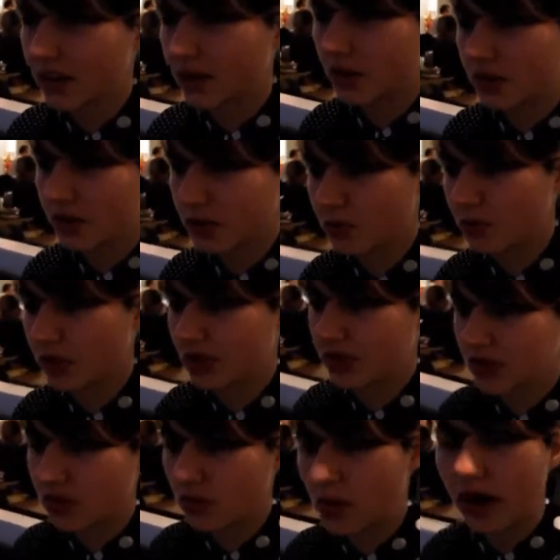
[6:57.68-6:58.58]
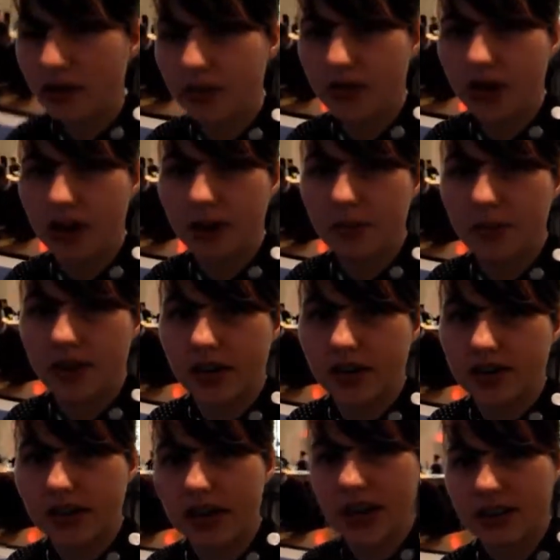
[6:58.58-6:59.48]
Which was quite funny
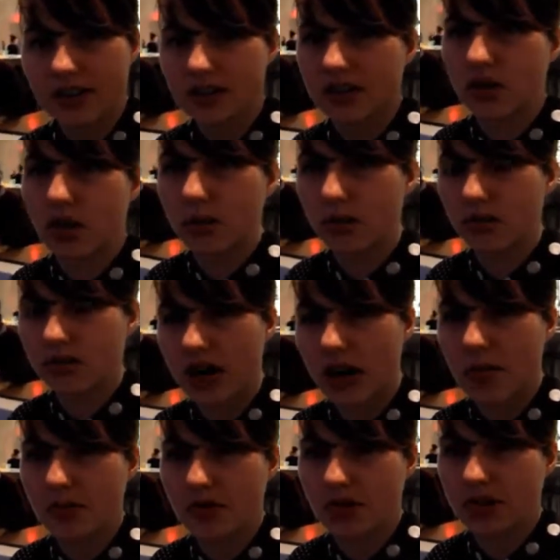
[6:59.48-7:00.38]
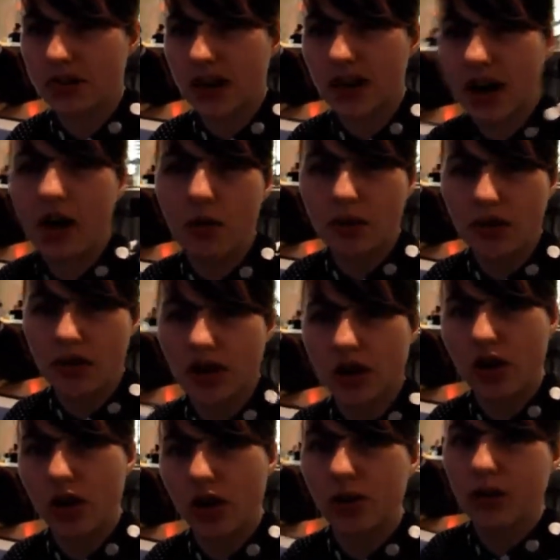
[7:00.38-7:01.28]
because the last couple of times I said I wanted
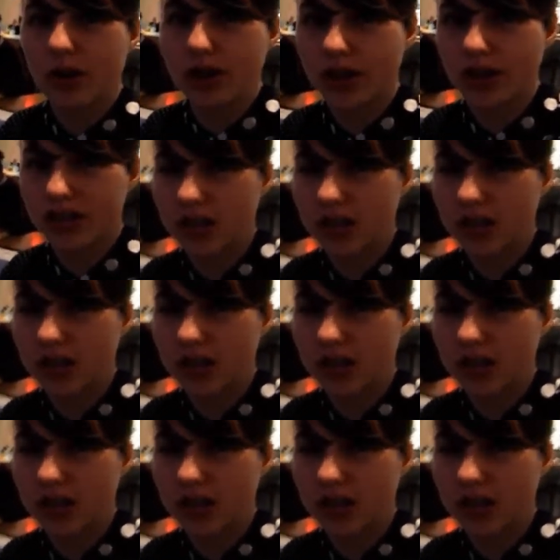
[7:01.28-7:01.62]
a Coke and they